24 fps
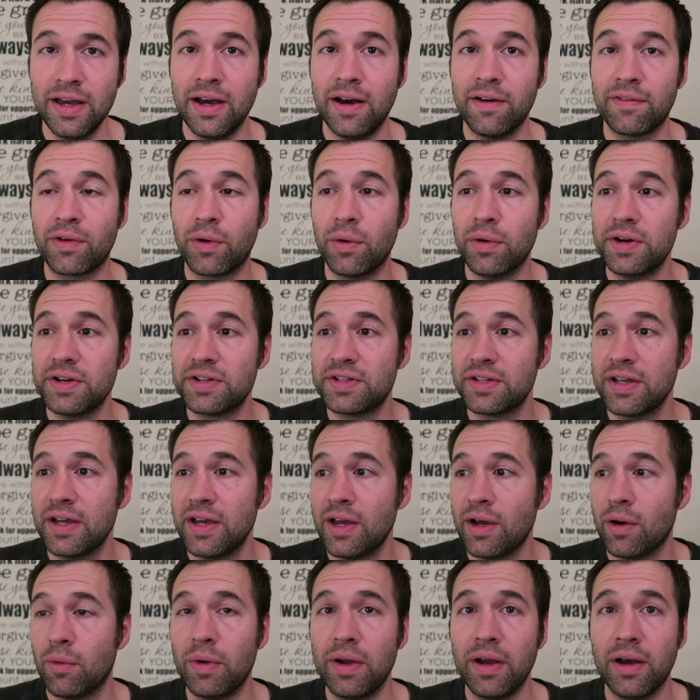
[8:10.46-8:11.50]
Of course,
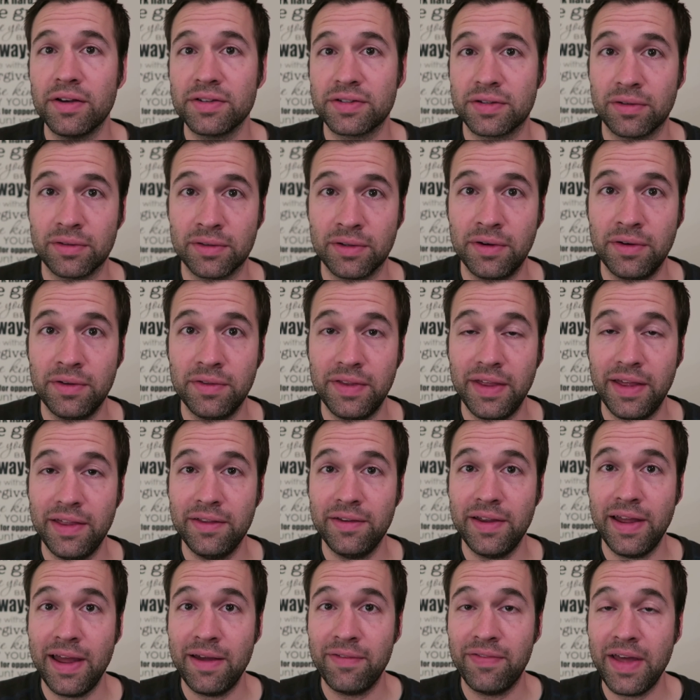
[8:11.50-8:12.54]
we also learned
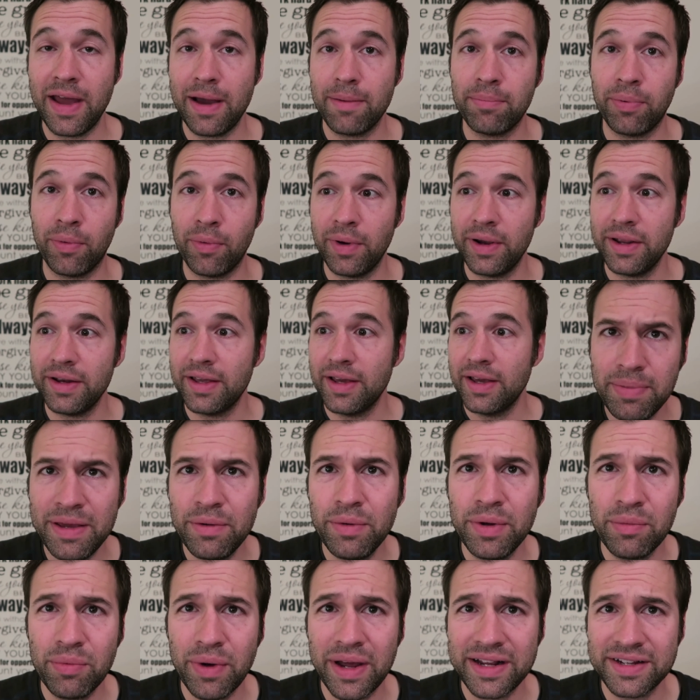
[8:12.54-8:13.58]
that at that point, Pee
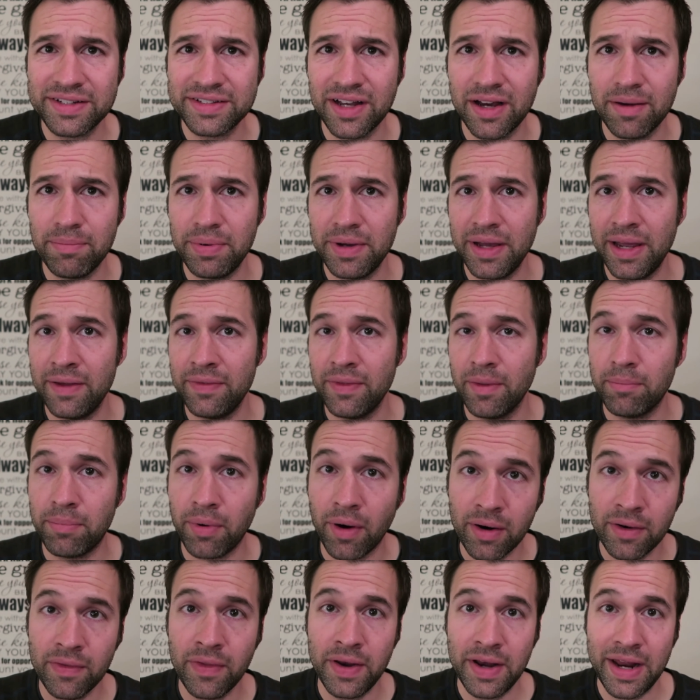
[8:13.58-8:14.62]
Wee wakes up in the
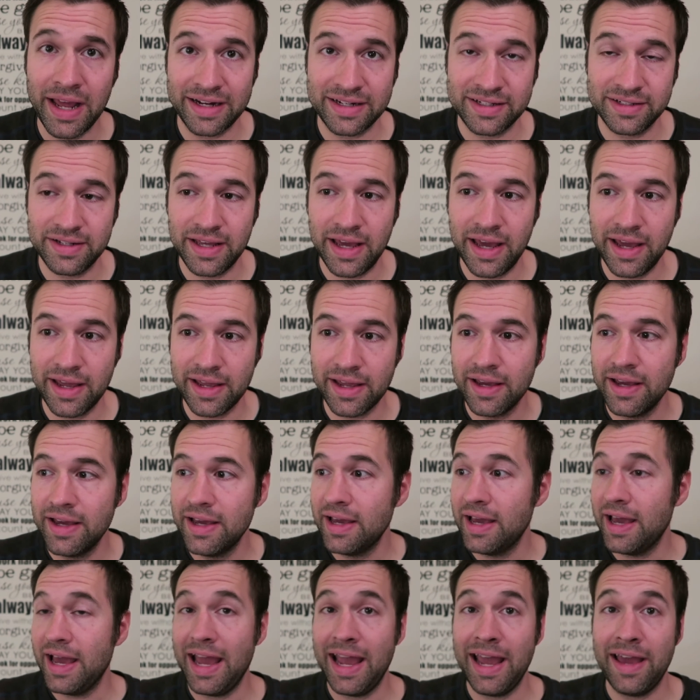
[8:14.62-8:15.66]
barn the next day
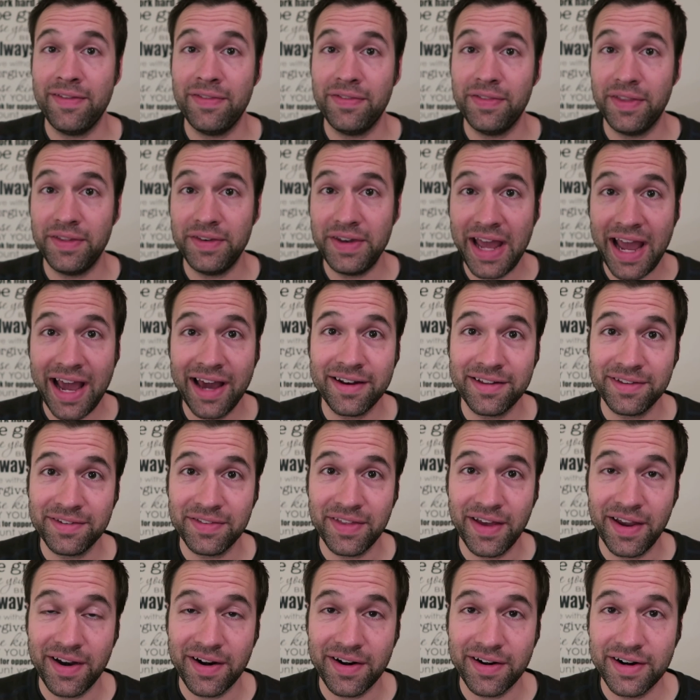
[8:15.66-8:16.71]
and the dad is
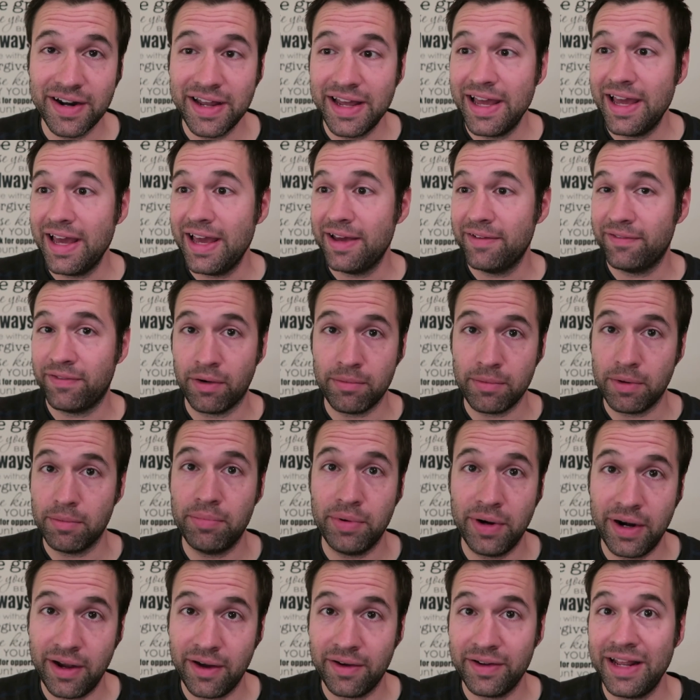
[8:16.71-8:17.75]
there, Farmer
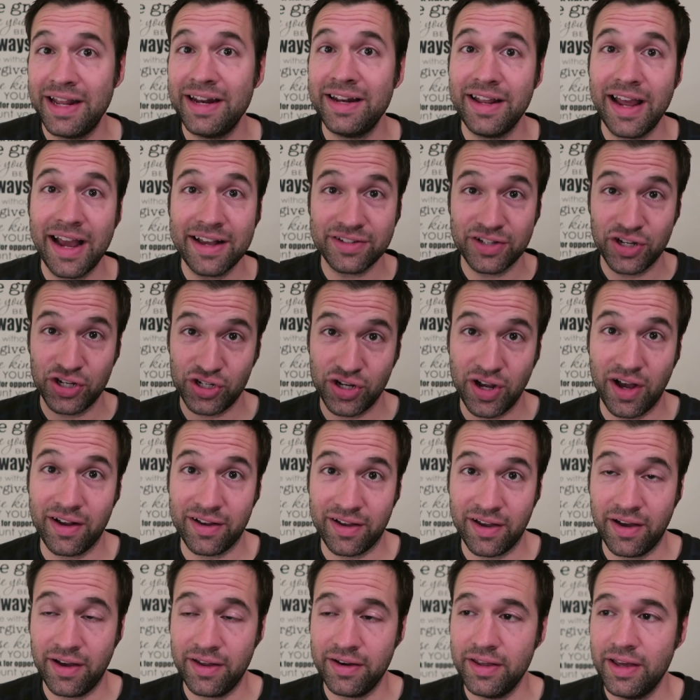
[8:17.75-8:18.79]
Brown, and he has a
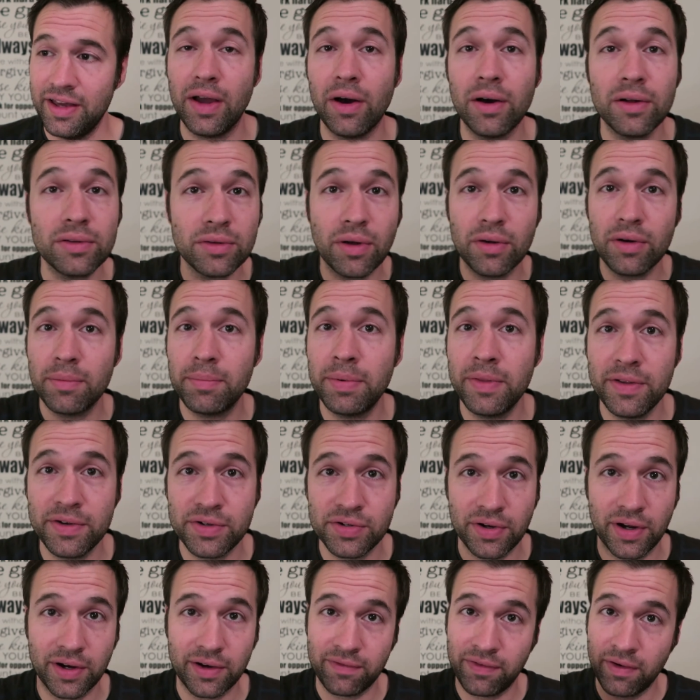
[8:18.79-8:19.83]
shotgun. They all load up in the
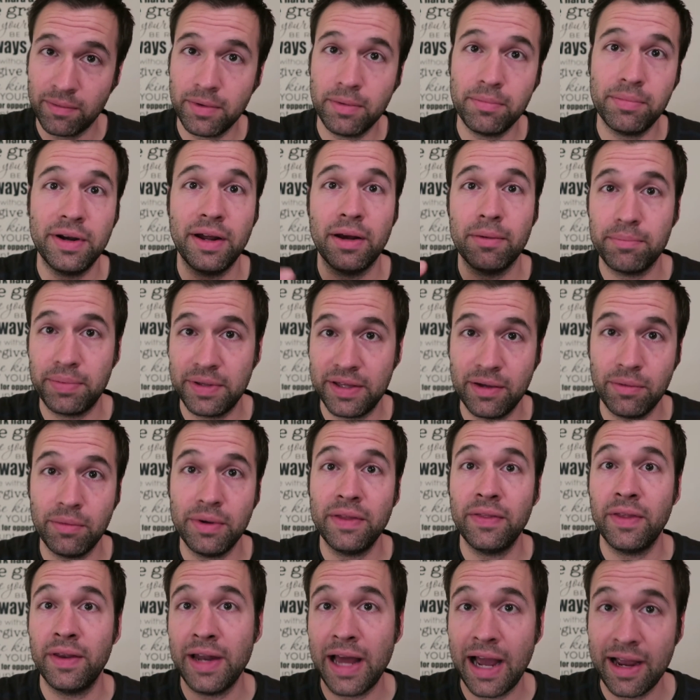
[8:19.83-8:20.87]
truck, Farmer Brown, Pee Wee,
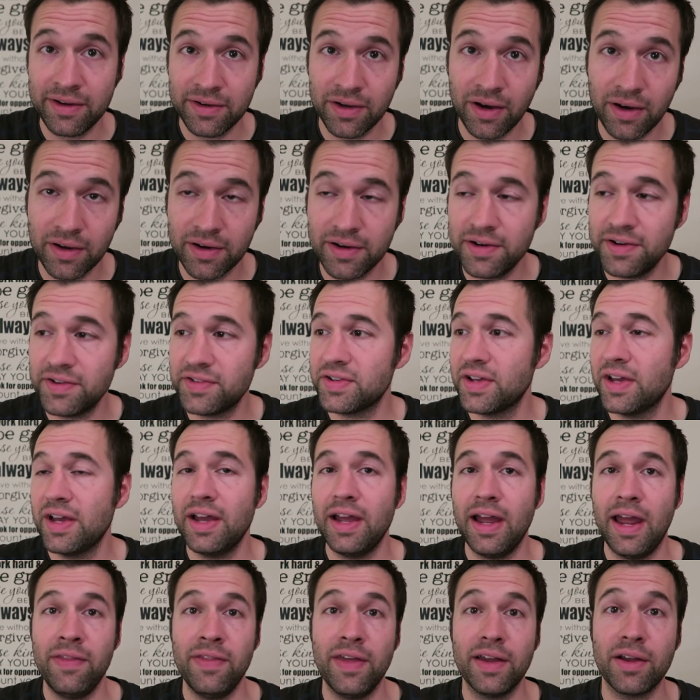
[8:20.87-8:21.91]
and the nine daughters,
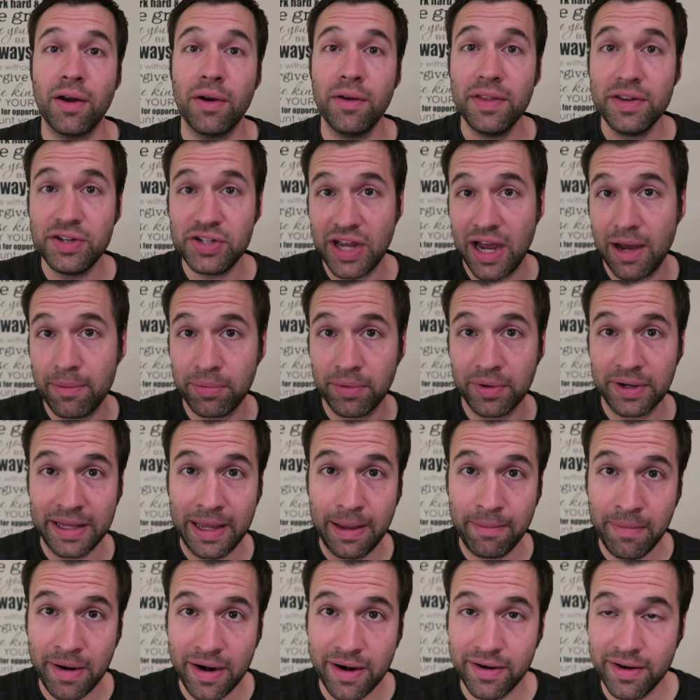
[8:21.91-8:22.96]
and they go to the chapel to
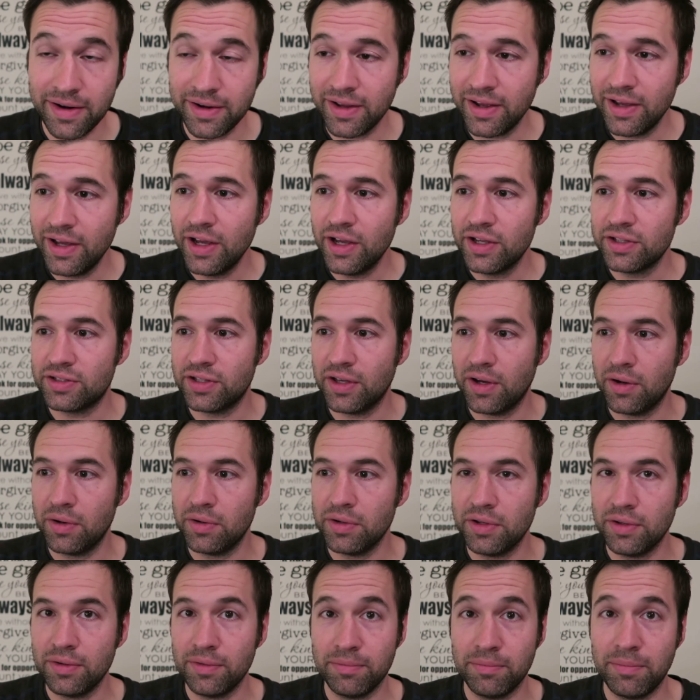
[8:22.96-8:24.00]
get married.
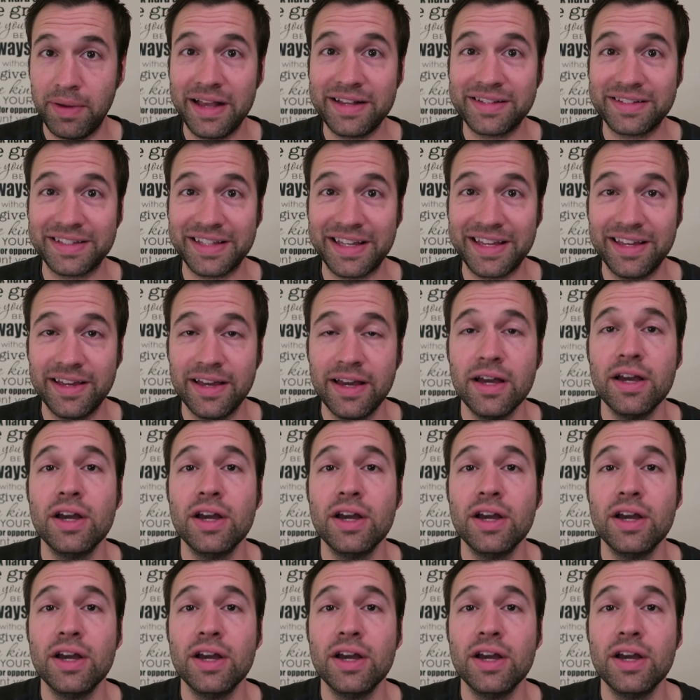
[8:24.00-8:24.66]
So basically,